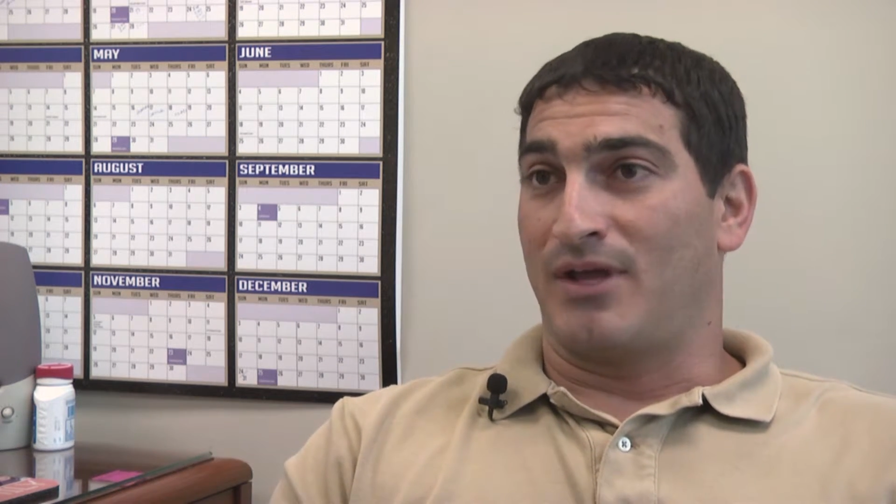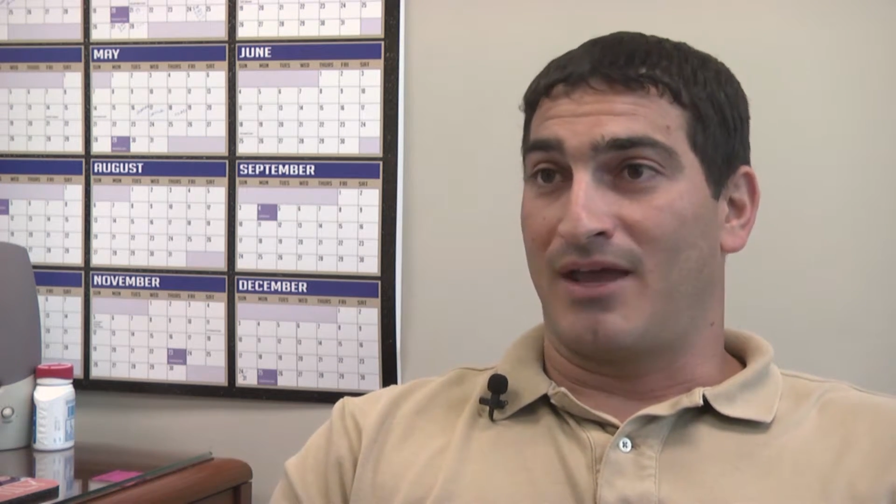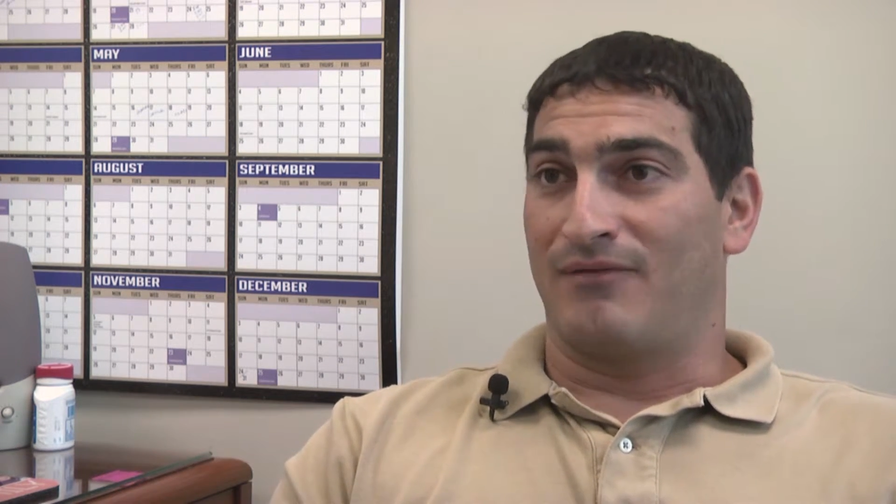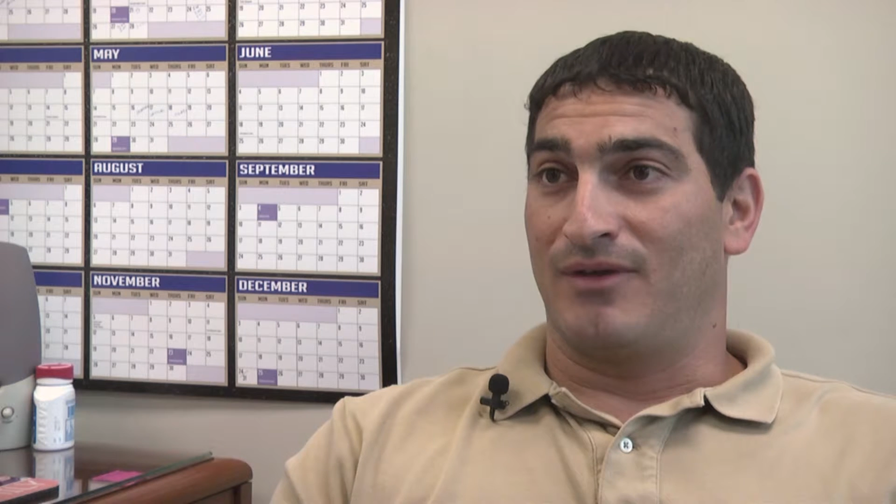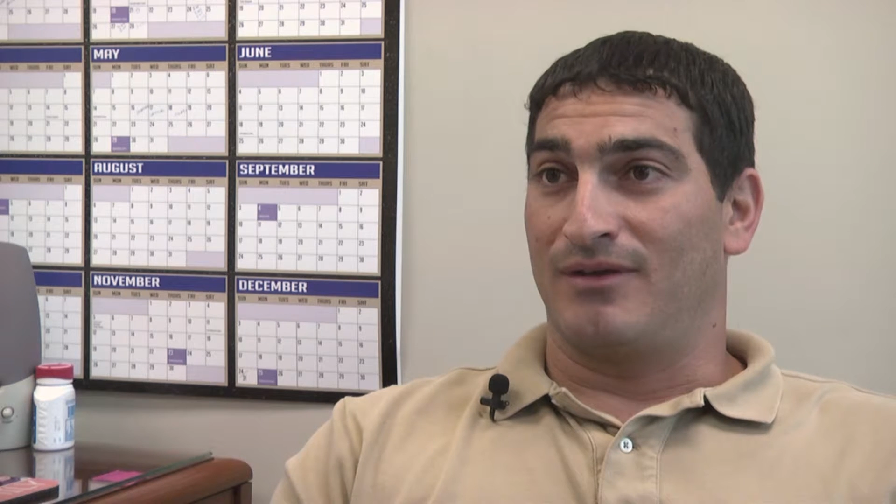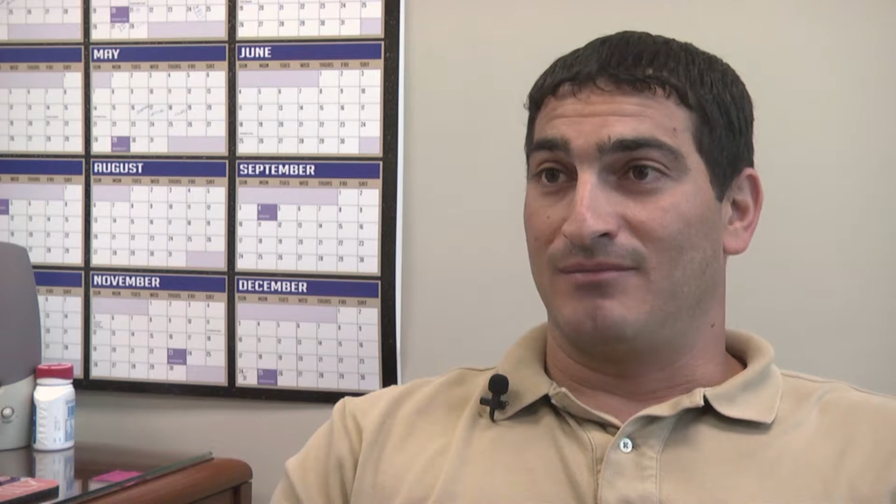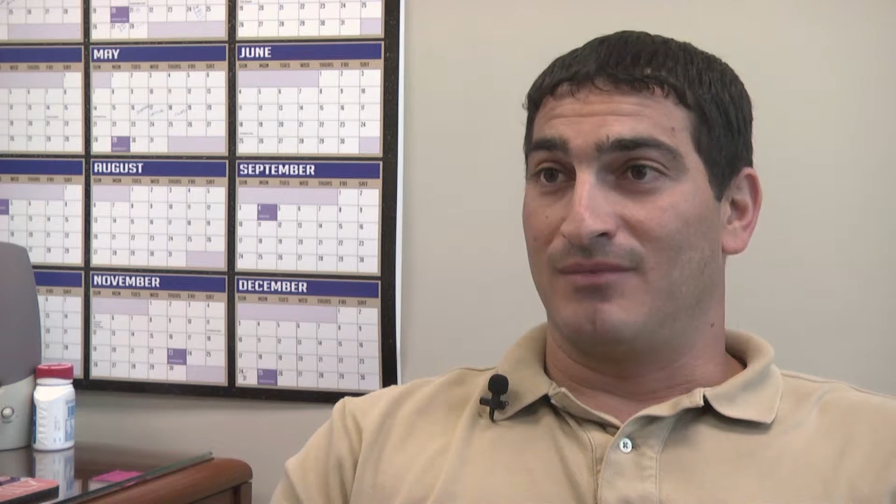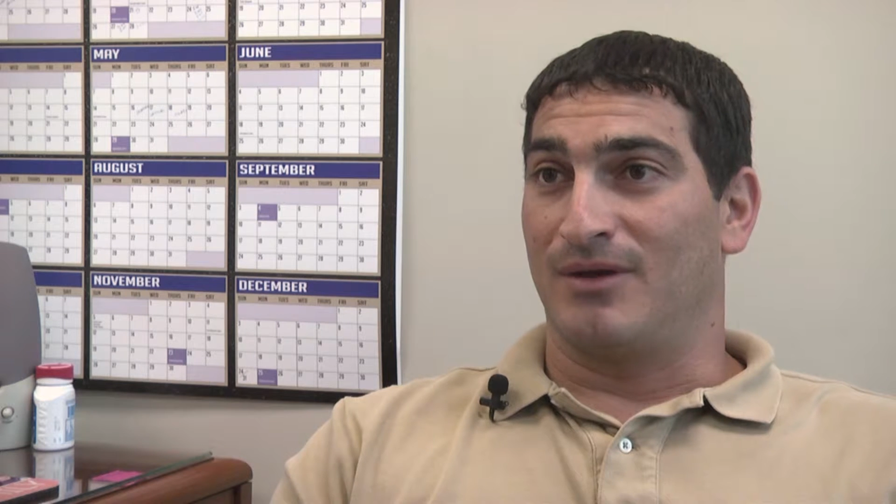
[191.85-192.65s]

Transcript: have a